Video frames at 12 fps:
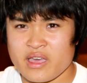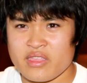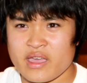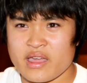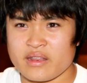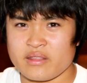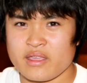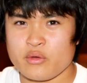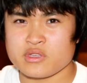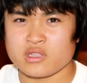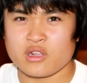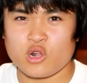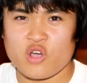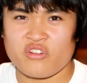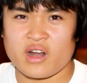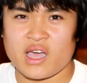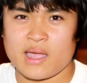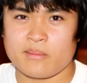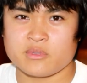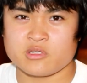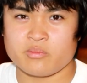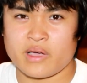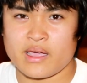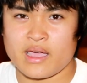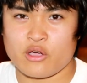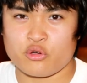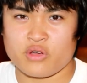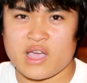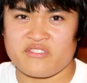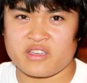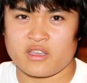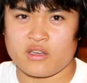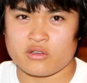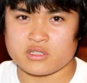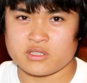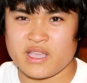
that it was a little overhyped by how graphic it goes.